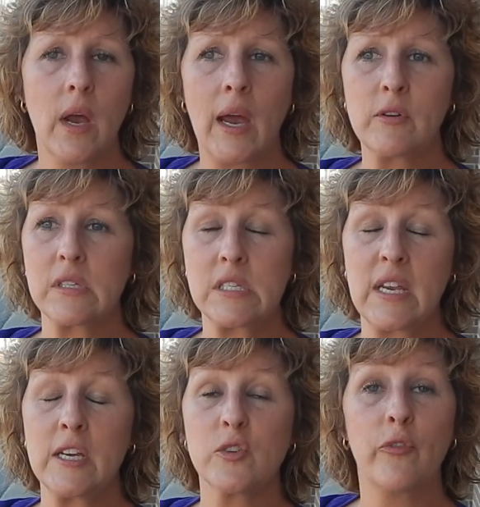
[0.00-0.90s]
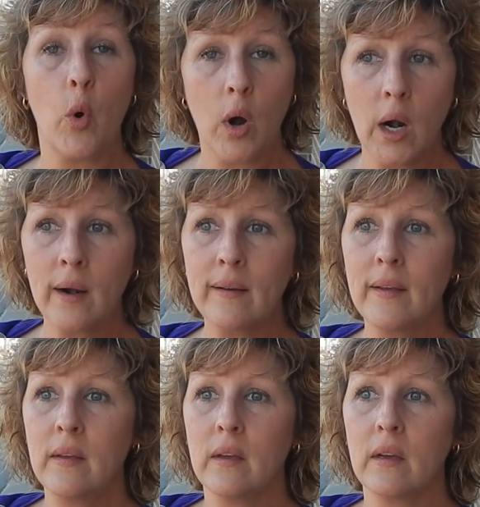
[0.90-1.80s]
I was a stage four,
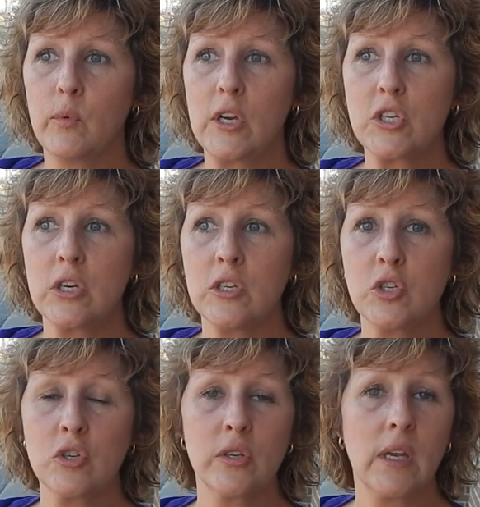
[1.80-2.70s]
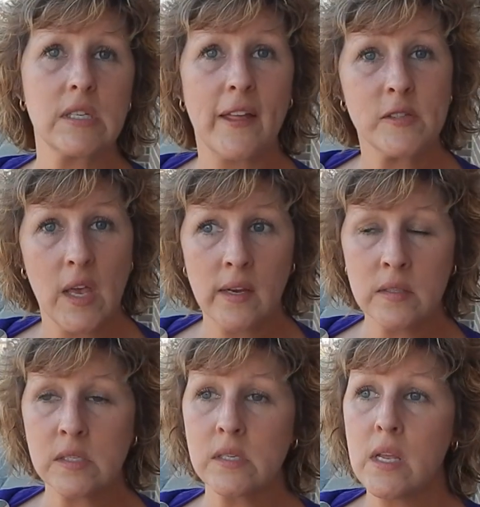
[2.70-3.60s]
which is usually a death
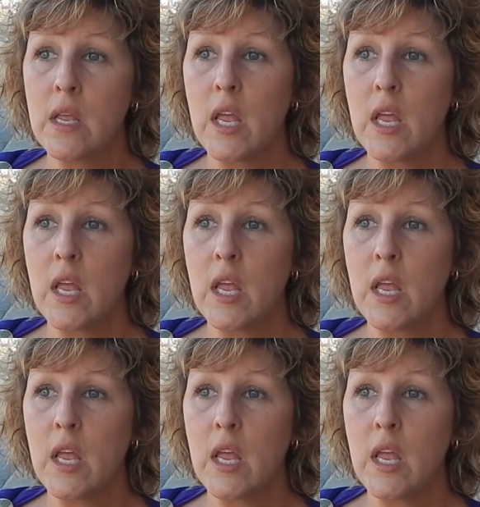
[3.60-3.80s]
sentence,